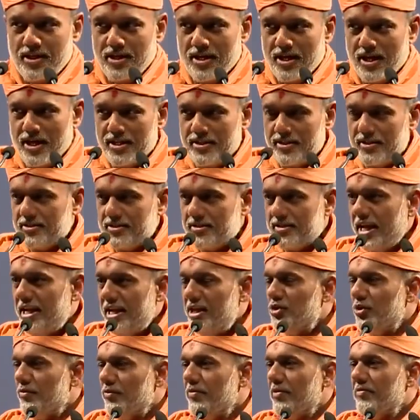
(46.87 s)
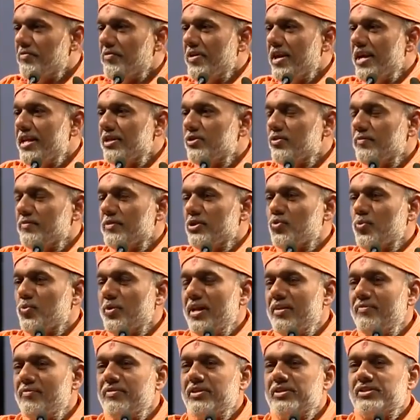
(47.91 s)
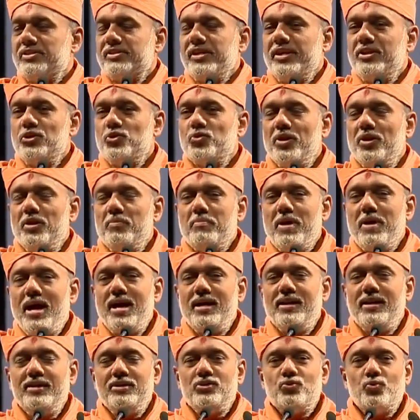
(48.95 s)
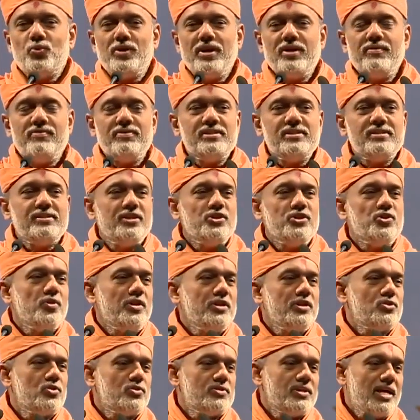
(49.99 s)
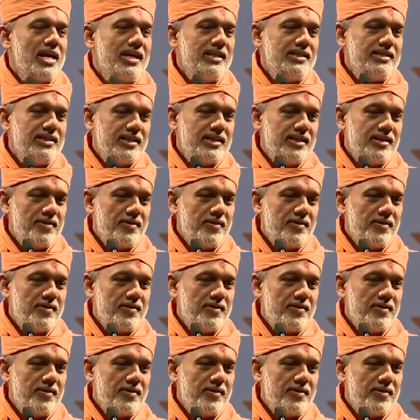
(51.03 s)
and the state of affairs of the 21st century man and 21st century society